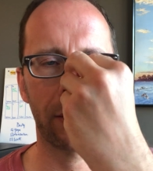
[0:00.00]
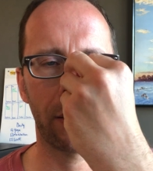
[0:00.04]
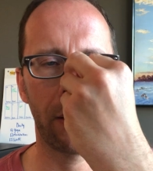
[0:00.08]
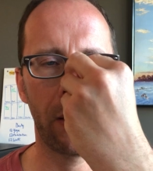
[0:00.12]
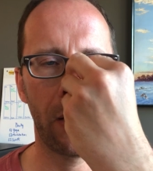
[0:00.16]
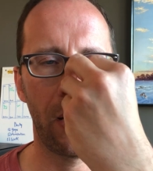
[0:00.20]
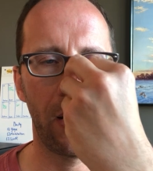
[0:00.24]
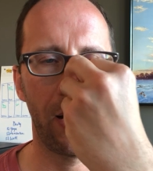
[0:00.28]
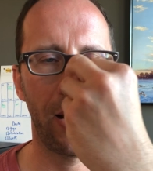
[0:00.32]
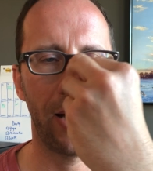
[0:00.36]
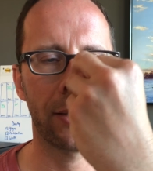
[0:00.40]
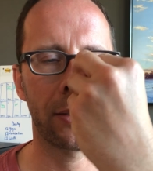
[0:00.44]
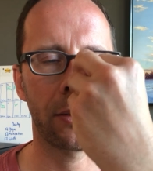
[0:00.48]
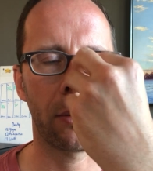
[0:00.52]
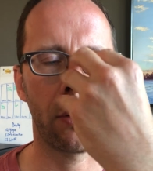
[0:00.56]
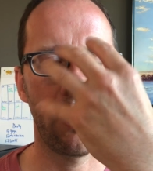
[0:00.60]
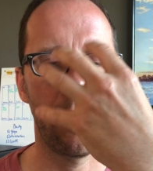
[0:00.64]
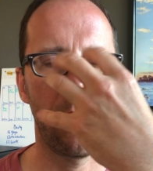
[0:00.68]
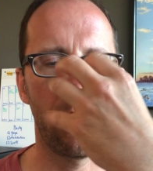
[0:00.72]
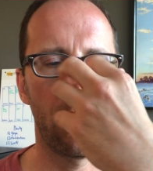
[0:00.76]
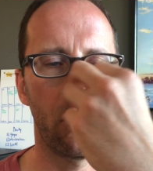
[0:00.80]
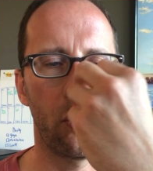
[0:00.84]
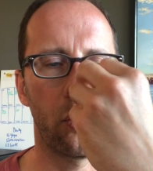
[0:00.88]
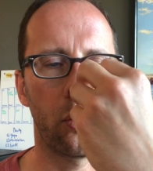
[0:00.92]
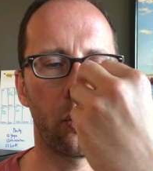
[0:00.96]
a
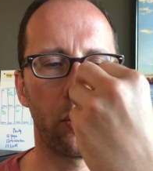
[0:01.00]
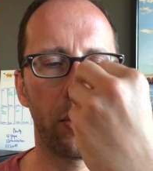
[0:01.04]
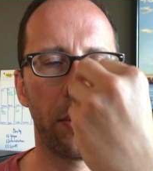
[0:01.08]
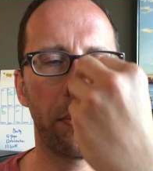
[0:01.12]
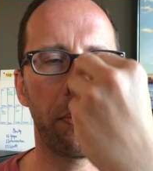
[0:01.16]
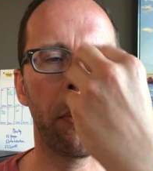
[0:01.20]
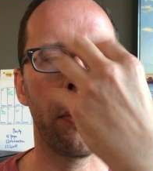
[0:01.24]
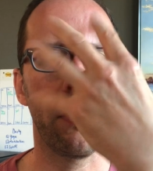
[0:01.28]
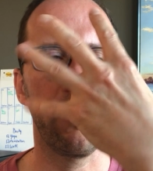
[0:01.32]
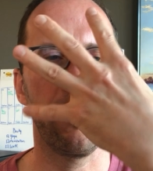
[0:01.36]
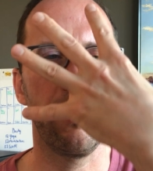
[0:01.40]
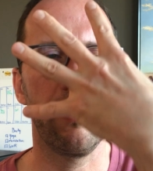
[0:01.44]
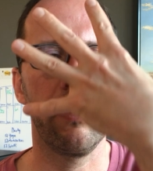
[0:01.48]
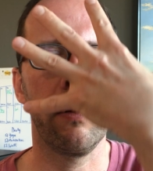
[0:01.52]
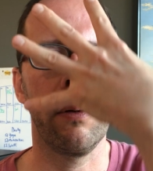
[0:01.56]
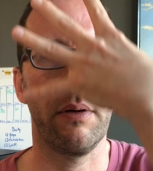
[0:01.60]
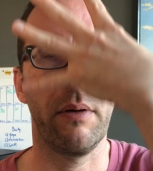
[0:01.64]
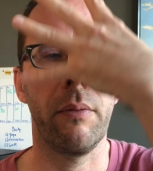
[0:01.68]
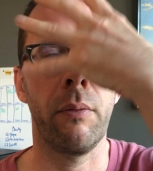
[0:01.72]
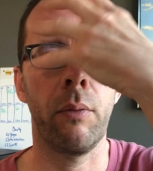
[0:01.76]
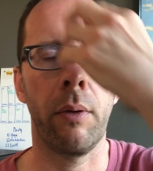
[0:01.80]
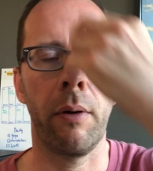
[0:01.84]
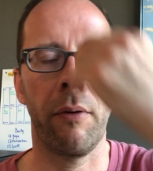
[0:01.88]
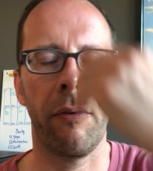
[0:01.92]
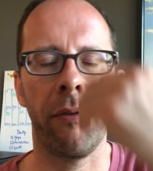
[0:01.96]

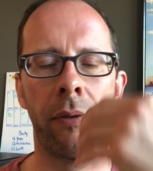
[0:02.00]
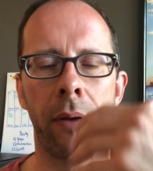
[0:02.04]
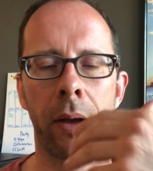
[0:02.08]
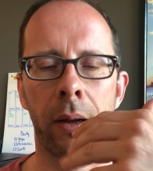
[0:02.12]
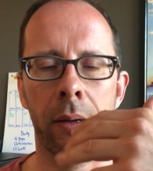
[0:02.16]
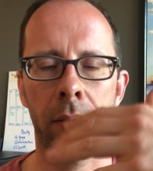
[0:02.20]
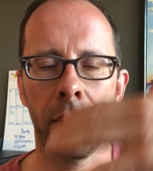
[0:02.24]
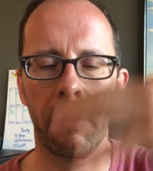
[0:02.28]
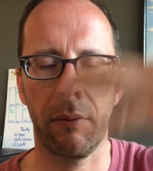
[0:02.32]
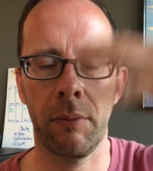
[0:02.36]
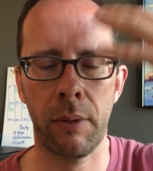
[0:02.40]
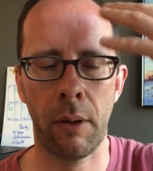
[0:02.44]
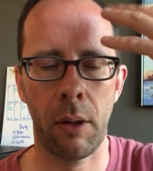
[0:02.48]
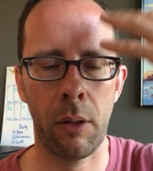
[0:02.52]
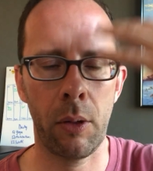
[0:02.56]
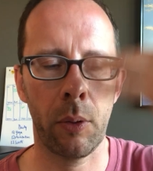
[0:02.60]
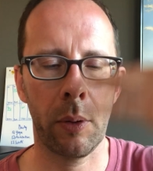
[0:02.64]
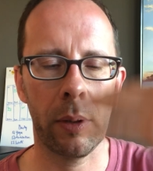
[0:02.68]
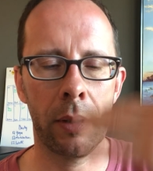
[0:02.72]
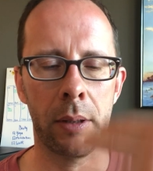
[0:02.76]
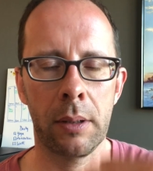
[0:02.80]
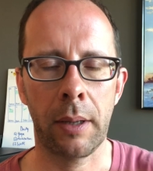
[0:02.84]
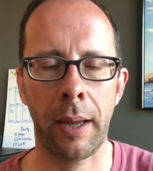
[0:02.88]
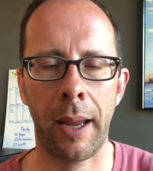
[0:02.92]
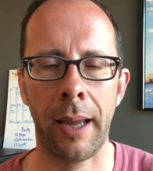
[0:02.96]
ripple effect of all the
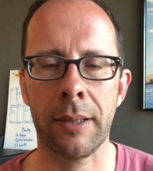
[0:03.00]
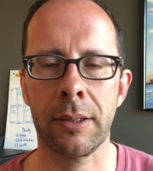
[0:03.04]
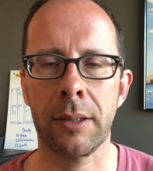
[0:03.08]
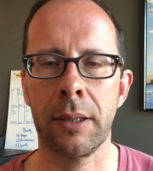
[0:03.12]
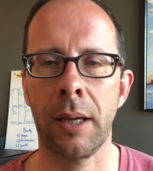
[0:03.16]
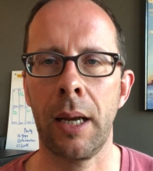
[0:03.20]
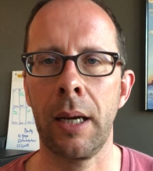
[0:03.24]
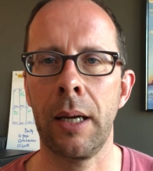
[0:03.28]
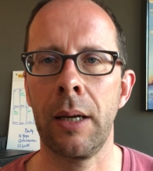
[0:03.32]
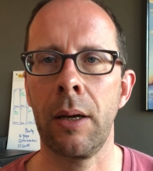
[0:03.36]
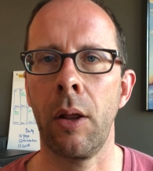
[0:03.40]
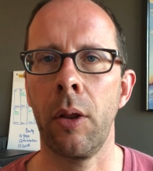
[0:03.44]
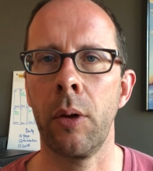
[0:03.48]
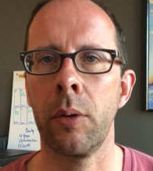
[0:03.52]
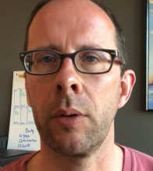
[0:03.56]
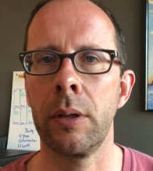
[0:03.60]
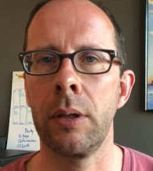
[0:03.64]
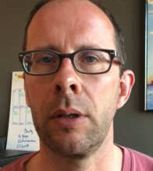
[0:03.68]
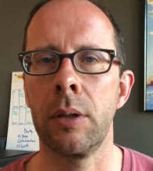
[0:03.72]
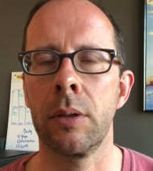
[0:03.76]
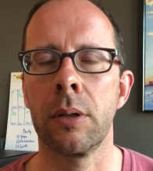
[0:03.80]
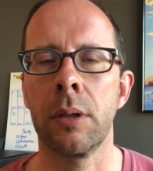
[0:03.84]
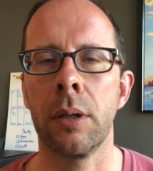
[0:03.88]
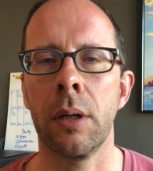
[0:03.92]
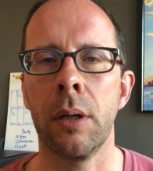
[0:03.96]
way cascading all the way to
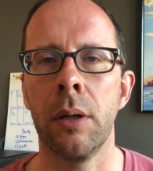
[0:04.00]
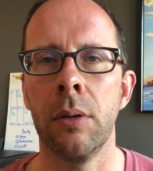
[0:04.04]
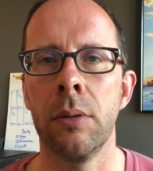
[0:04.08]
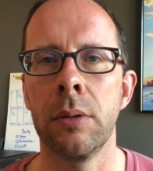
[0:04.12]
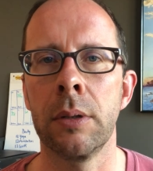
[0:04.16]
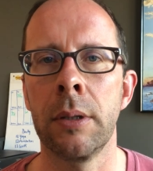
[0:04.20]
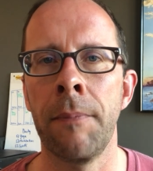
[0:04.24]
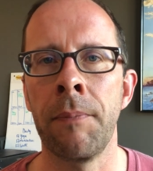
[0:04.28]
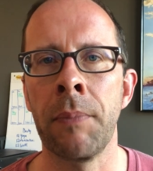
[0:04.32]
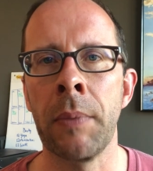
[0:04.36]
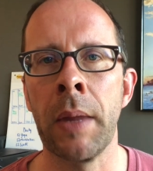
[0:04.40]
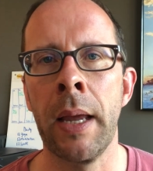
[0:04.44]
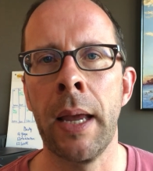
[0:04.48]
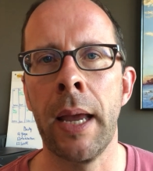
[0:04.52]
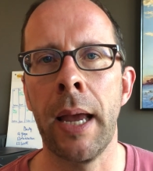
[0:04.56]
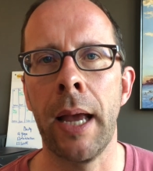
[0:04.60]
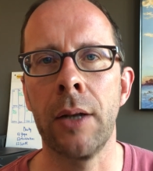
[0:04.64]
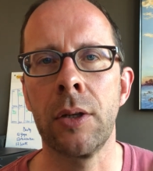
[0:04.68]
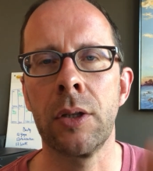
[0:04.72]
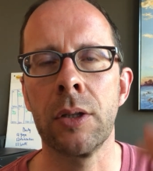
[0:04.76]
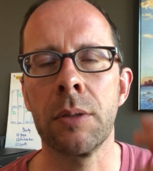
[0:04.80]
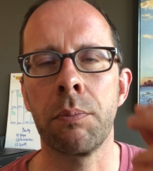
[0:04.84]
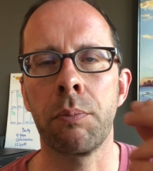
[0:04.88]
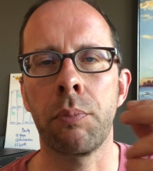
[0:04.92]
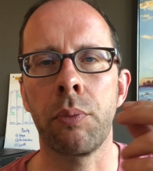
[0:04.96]
your toes,
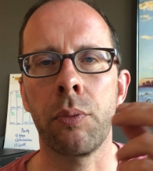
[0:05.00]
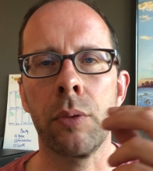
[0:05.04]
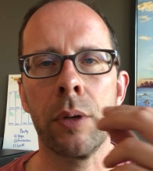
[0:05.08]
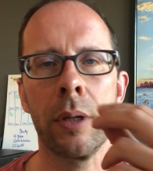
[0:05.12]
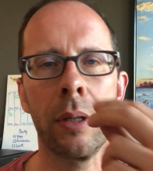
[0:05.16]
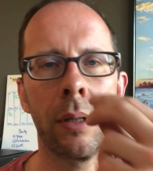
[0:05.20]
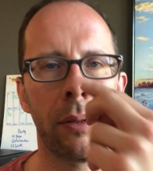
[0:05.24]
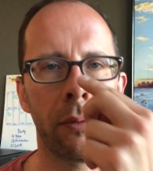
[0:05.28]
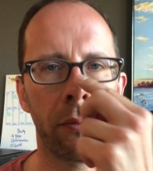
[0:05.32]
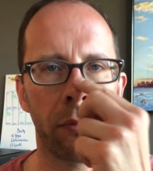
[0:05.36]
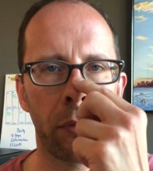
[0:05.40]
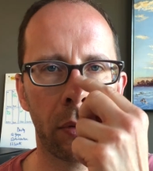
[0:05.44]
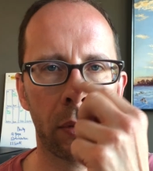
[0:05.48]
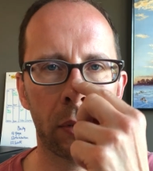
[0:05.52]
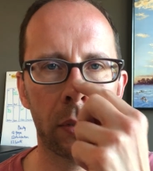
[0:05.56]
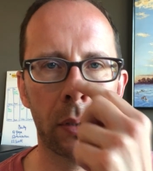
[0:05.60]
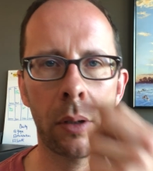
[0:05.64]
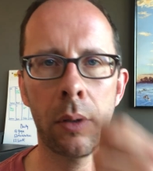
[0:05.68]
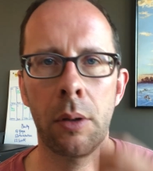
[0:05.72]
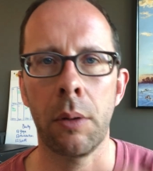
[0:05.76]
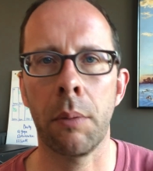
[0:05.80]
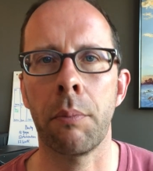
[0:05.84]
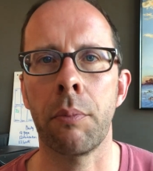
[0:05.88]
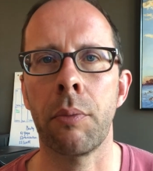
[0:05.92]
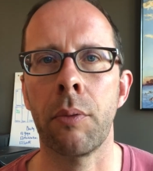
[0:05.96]
and just breathing, focus
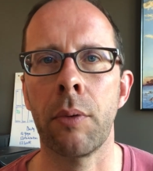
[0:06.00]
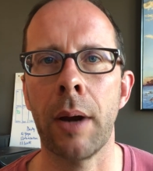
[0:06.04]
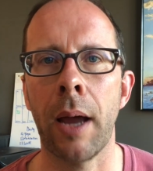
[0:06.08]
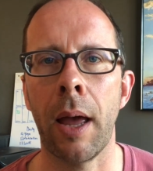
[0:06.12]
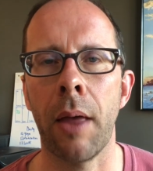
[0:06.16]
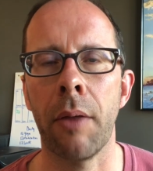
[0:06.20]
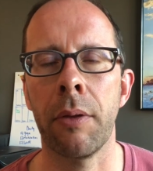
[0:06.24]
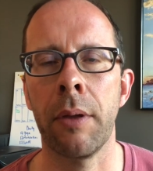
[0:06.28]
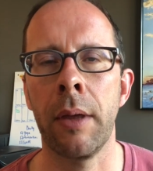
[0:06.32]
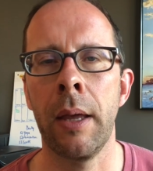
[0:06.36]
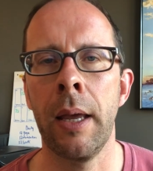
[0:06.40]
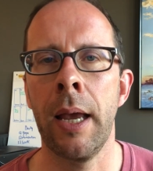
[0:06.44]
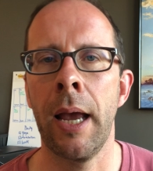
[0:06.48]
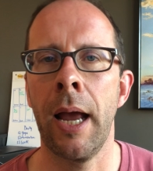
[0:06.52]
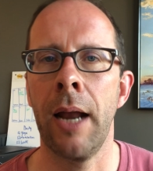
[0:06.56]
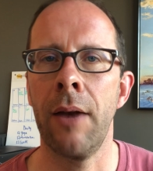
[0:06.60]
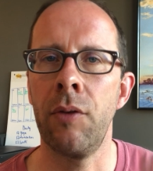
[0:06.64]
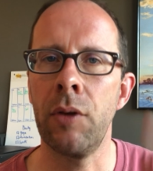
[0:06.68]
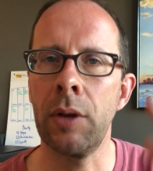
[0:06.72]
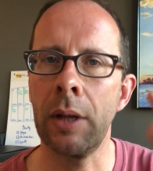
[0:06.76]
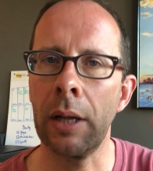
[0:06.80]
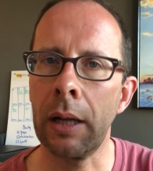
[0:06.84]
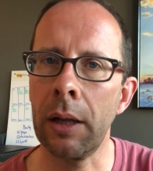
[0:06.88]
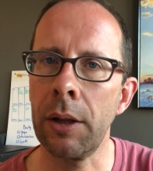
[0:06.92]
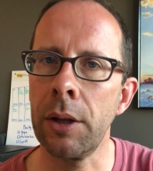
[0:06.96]
on your breath. And if
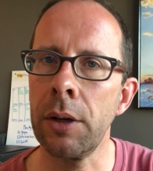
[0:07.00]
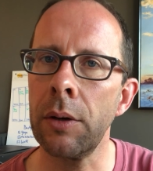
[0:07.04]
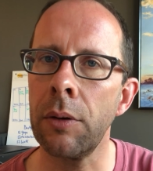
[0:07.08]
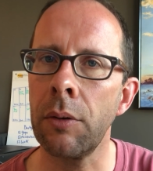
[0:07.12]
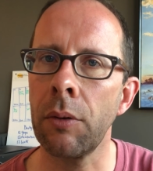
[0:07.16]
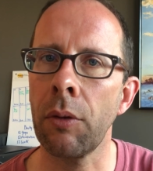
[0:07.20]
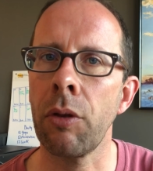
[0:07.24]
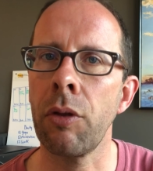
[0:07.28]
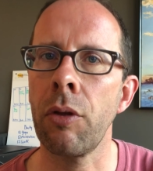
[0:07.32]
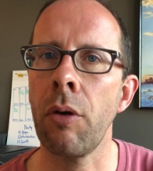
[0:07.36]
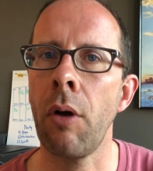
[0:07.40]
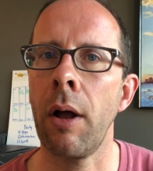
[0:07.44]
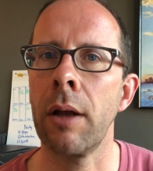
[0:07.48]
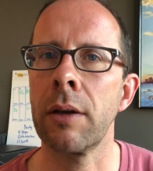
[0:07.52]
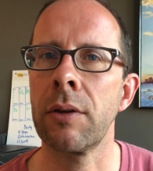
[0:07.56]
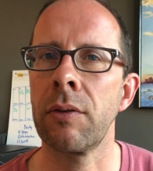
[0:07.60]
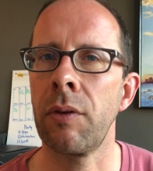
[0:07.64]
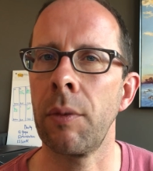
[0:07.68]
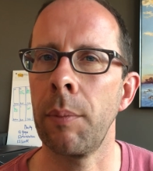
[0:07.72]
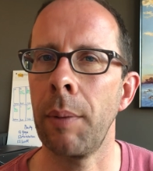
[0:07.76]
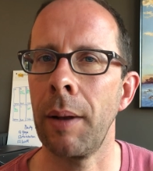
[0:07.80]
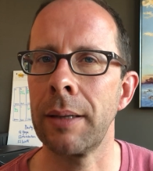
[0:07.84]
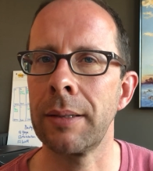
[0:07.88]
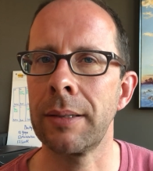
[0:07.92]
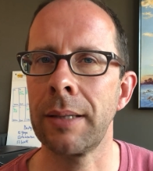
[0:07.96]
you can clear your thoughts for
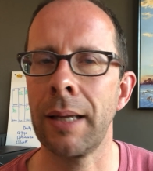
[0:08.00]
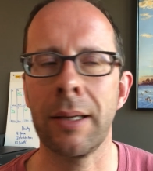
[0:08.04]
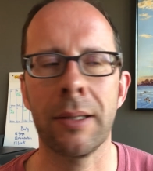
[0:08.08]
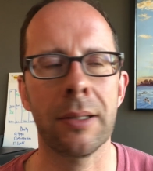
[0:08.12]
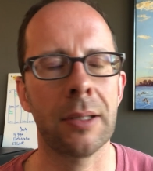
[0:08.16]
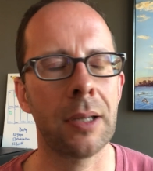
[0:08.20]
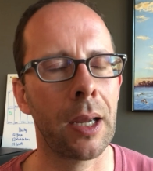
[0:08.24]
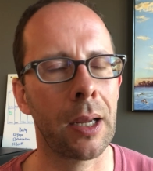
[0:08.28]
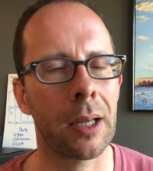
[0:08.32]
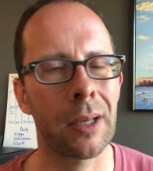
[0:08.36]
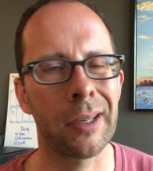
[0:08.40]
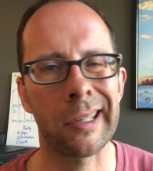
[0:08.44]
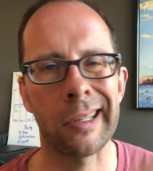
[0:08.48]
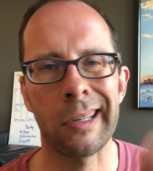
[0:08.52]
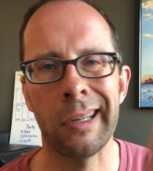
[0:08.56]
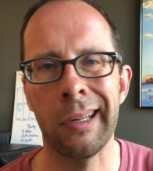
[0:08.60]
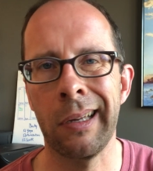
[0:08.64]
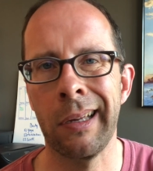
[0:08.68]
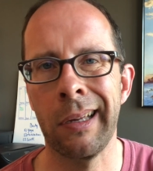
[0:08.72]
about 10 seconds,